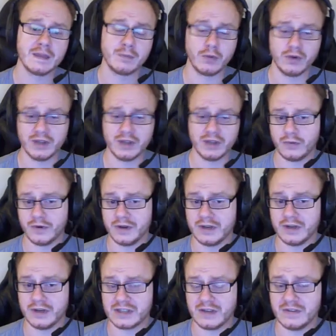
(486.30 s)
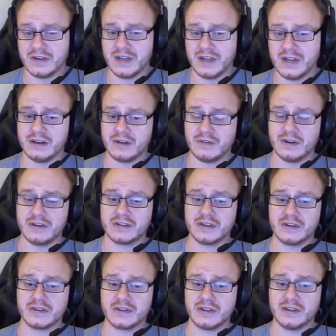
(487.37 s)
The boiling point is 78 degrees
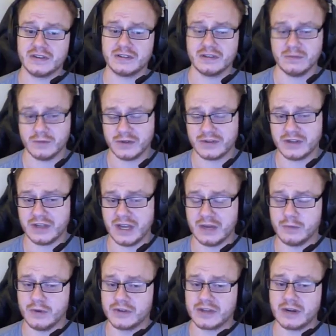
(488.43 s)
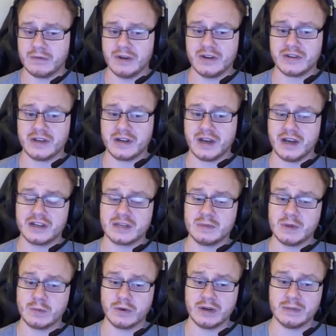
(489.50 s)
Celsius, and once again, once I reach that, I
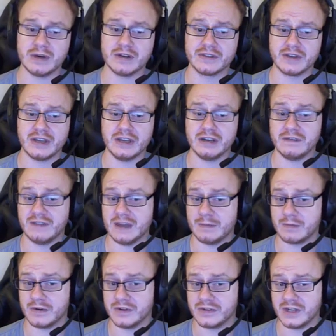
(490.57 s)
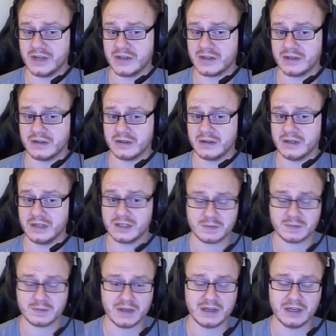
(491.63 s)
should be worried about the heat of vaporization.
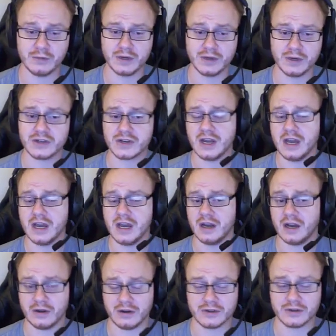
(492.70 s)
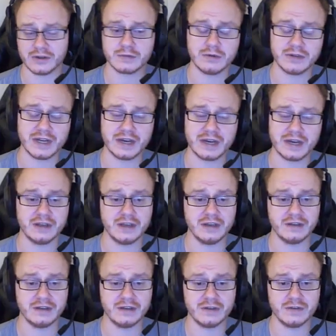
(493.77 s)
Speaking of which, I also wrote down the
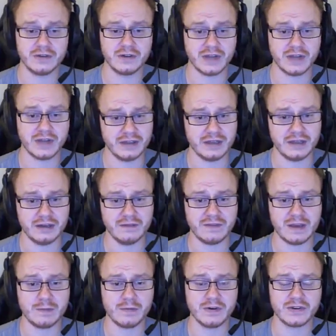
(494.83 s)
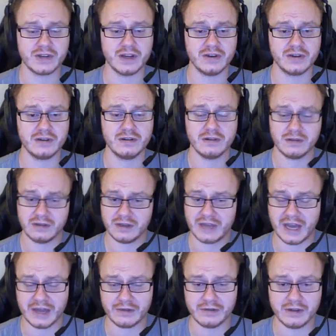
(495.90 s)
heat of fusion and the heat of vaporization,
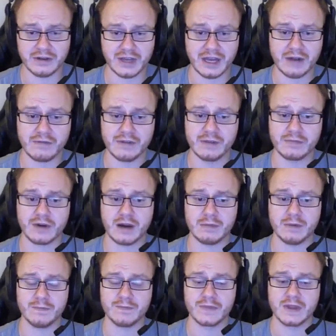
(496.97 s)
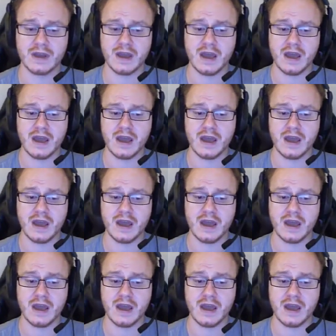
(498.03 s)
gathering the data from the problem,